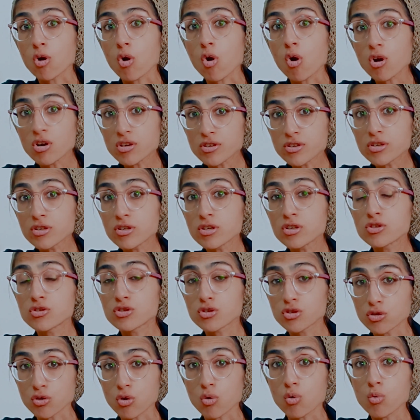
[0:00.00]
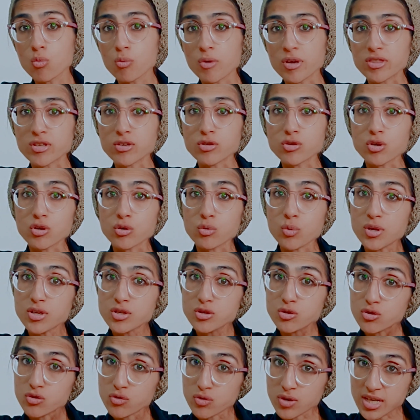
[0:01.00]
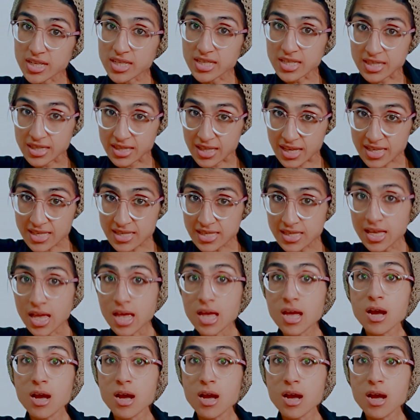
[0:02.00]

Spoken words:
order to know whether you're going to treat this